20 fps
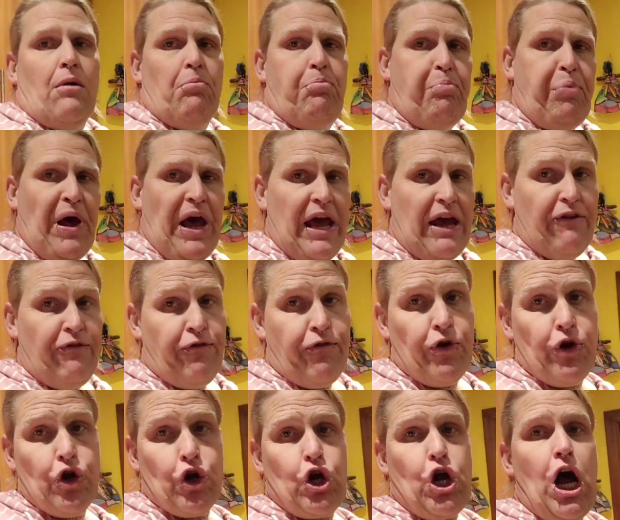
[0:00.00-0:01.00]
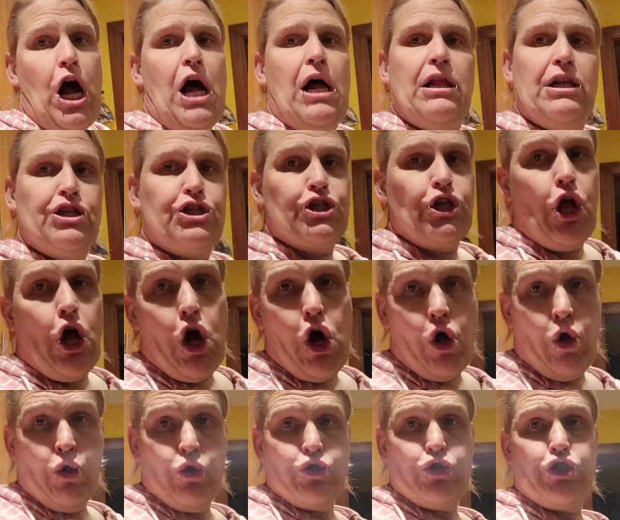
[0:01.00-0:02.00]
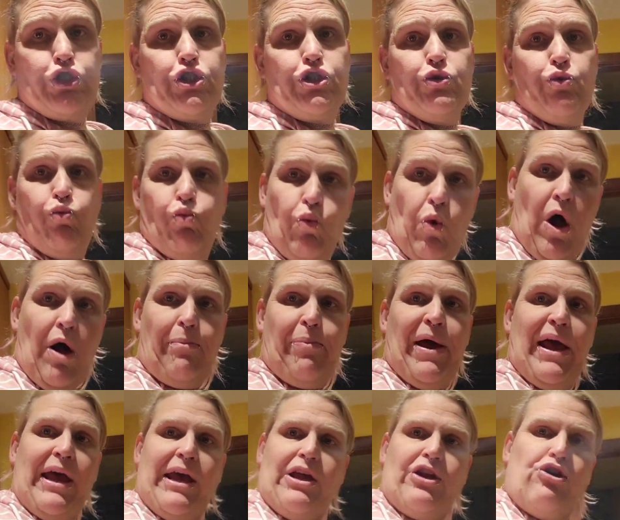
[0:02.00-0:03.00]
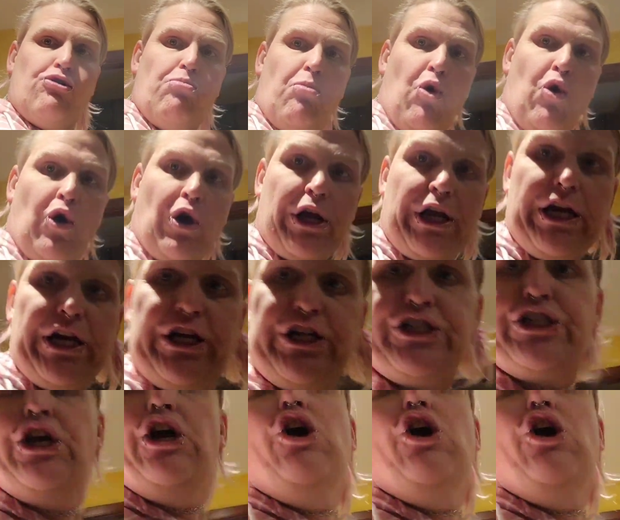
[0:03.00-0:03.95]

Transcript: pay for your college loans while paying your mortgage,